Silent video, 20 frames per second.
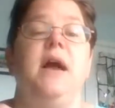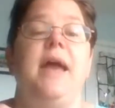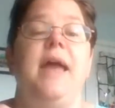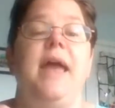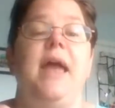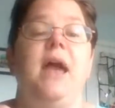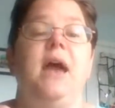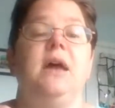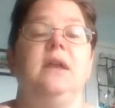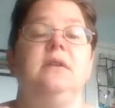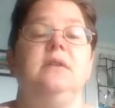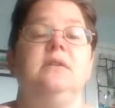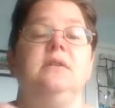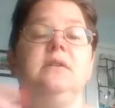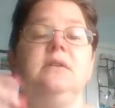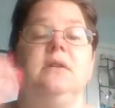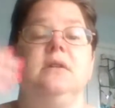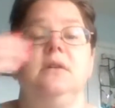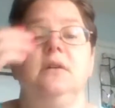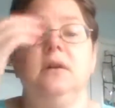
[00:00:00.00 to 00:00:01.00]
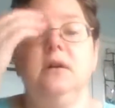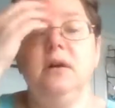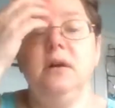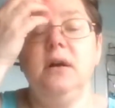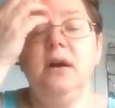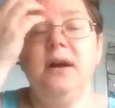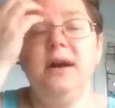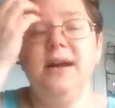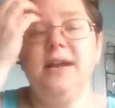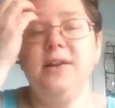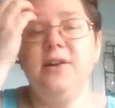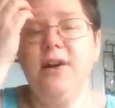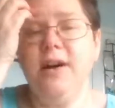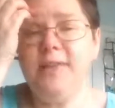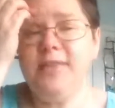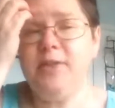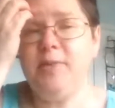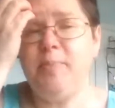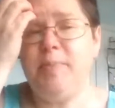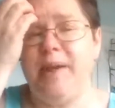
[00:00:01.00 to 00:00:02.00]
And I
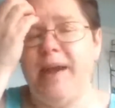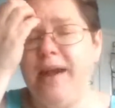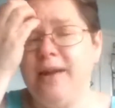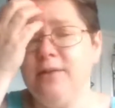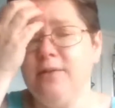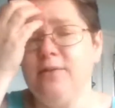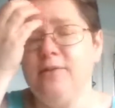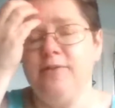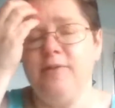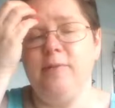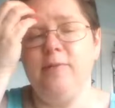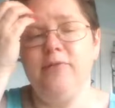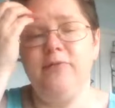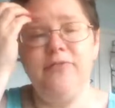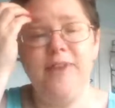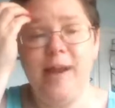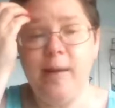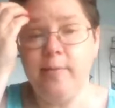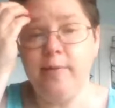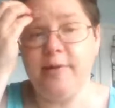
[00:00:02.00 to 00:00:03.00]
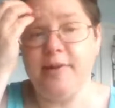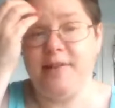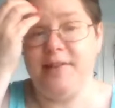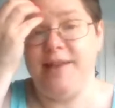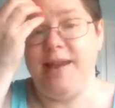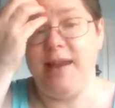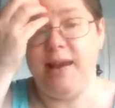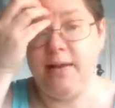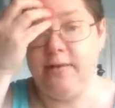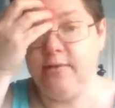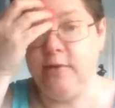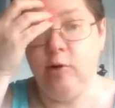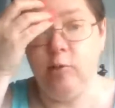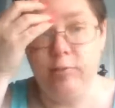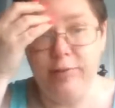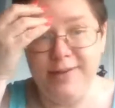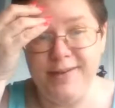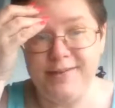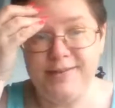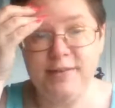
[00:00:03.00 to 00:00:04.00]
got the pattern from Fabricland of all
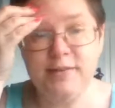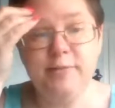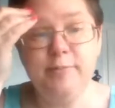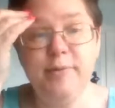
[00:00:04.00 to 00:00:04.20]
places,